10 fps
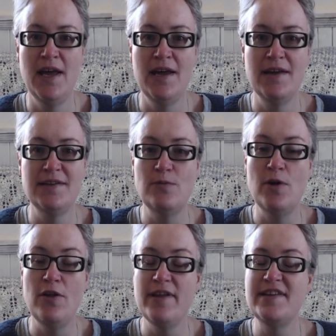So
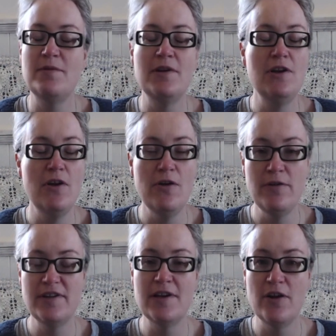while there's
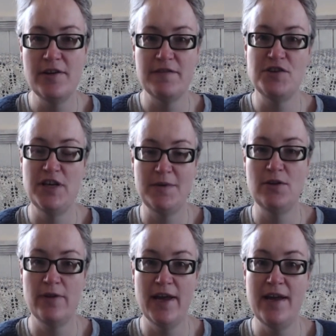loads and loads of sheep to
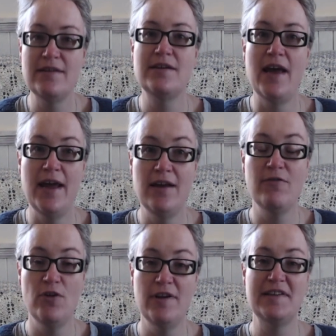look at, and I've
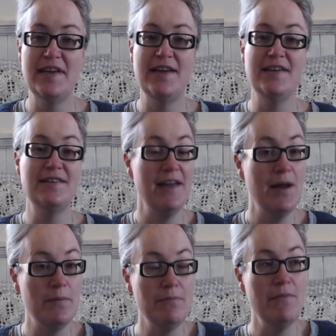got to say
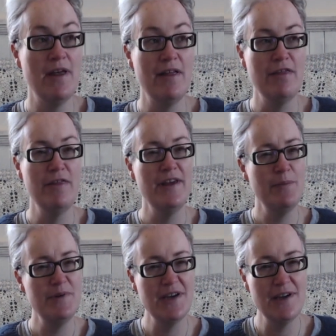some that are
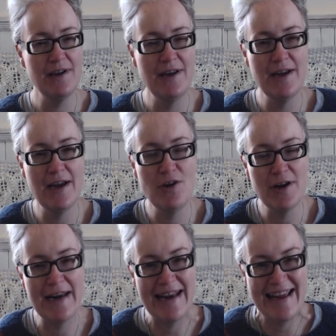particularly a lot
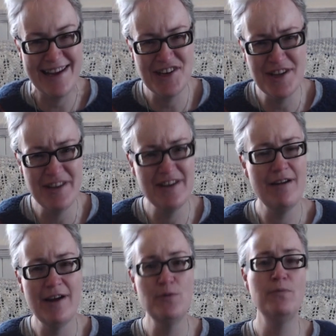larger than
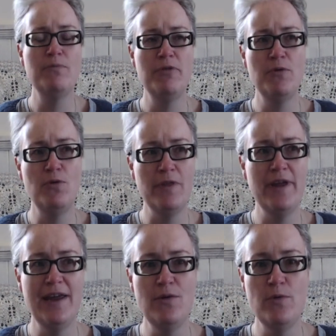I thought
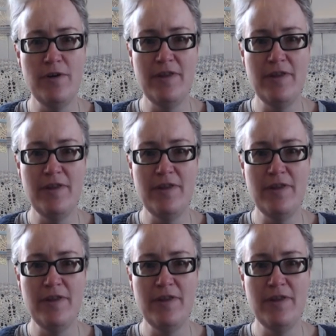they were.